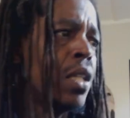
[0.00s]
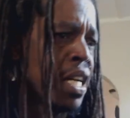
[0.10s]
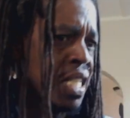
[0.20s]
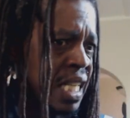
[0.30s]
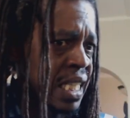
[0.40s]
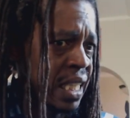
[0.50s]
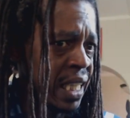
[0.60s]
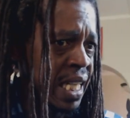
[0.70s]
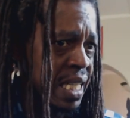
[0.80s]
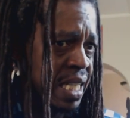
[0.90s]
does this
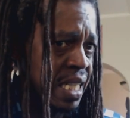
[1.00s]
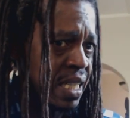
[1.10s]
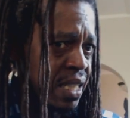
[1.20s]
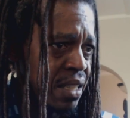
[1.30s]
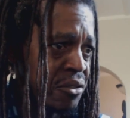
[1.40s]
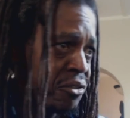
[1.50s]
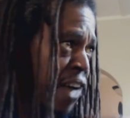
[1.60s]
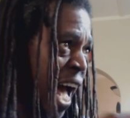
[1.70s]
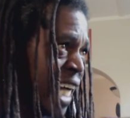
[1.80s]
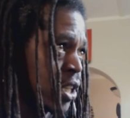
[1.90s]
list
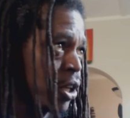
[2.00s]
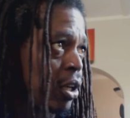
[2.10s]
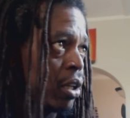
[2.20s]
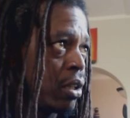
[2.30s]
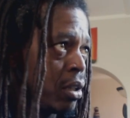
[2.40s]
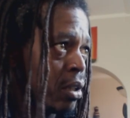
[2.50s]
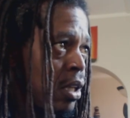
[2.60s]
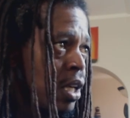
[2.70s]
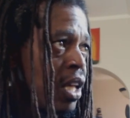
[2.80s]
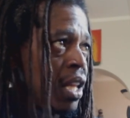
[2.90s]
factor
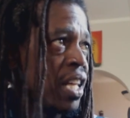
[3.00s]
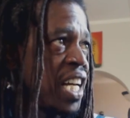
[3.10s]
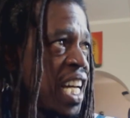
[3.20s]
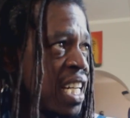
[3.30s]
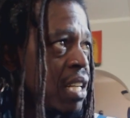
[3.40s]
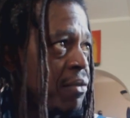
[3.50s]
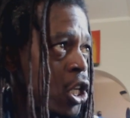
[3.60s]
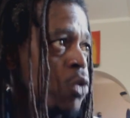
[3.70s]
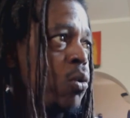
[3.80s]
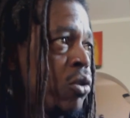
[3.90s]
the
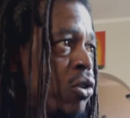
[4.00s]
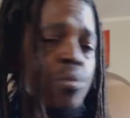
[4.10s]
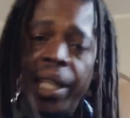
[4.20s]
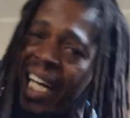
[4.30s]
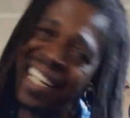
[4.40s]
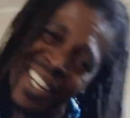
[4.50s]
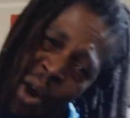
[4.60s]
individual human. At